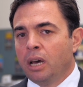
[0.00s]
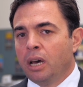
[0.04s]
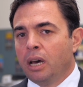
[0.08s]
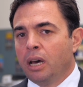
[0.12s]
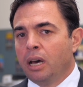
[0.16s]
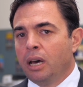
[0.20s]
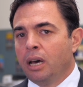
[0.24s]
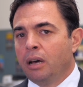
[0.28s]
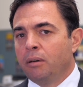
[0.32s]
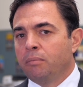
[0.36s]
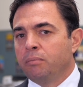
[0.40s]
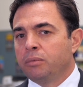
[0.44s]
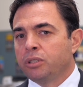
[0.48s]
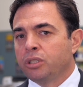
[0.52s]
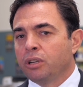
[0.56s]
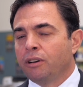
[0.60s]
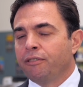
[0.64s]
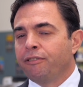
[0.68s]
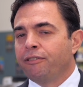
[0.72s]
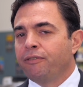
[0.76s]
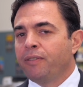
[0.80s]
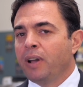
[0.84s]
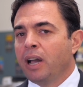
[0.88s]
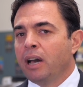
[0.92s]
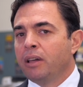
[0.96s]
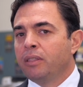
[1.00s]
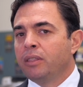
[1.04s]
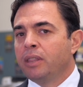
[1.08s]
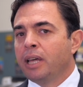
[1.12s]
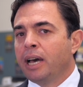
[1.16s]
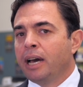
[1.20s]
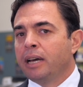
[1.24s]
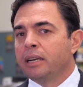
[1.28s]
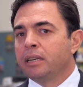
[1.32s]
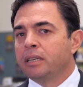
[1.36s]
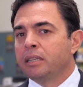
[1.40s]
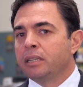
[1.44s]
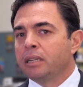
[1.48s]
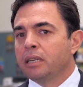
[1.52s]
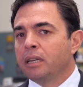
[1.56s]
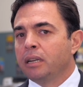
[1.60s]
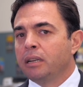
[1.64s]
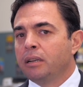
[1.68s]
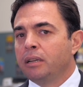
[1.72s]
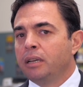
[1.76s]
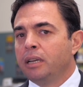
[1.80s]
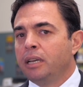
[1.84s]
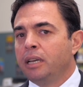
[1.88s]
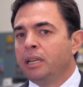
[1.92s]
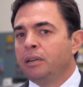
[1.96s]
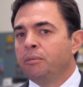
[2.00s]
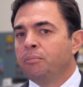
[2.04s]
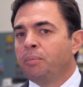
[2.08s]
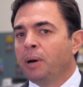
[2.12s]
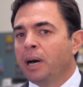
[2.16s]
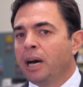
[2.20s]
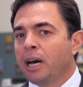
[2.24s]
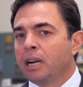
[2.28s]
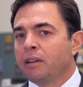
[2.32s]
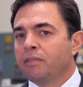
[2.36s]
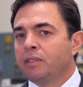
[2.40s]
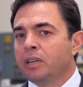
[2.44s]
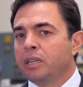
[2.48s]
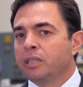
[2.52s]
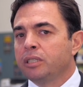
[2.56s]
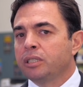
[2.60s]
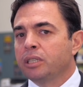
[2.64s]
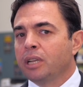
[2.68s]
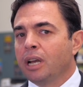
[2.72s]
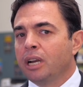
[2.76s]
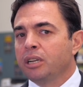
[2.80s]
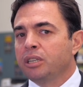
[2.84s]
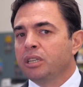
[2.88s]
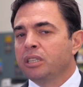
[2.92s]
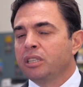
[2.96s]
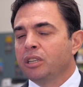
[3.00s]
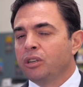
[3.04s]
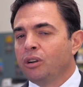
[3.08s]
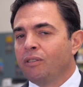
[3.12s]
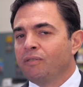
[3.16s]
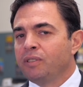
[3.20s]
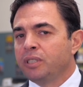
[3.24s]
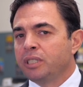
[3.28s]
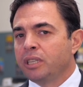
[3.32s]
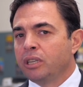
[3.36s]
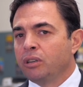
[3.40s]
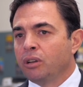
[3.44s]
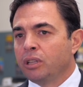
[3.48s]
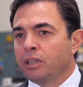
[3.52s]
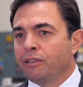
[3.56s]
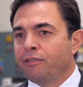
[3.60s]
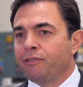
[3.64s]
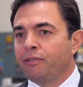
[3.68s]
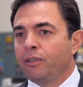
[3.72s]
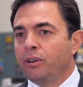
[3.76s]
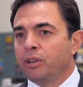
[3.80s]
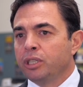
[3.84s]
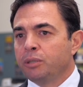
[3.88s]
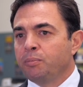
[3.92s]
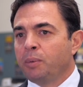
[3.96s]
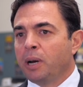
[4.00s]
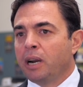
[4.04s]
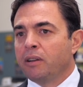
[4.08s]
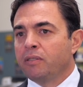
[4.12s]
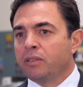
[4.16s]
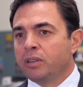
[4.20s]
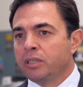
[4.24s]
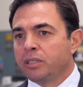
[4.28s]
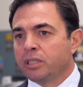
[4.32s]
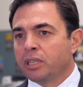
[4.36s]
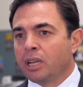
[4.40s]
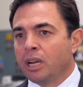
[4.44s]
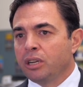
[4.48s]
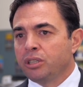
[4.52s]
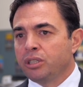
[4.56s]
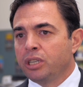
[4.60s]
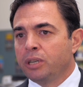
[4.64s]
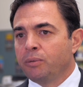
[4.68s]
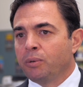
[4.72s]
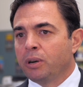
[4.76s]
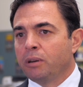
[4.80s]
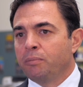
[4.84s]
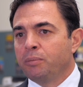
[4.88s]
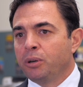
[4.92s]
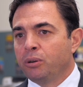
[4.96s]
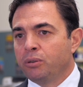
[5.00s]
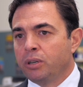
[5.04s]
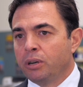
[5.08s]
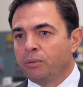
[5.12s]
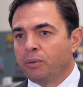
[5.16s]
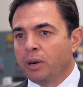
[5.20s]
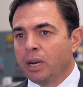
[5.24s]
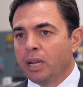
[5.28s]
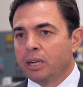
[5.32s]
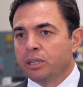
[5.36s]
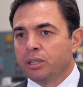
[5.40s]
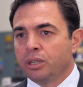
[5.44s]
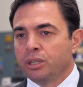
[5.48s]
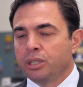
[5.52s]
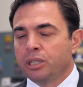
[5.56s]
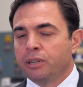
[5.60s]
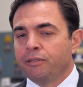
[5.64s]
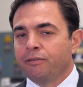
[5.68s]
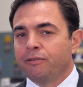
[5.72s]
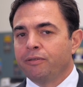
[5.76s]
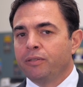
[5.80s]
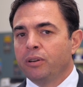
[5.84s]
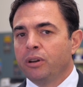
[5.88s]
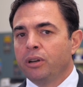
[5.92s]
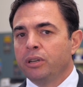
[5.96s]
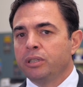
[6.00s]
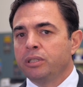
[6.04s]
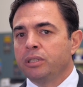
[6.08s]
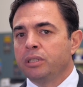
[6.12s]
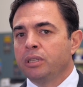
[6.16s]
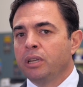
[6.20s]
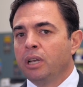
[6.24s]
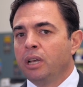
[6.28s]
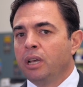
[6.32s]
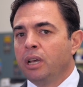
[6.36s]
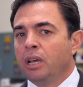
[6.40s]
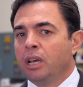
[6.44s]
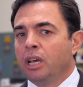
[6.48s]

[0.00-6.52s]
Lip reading: So I've found that in part of the discussions, and obviously not the first part of the discussion, you want to build your relationship first,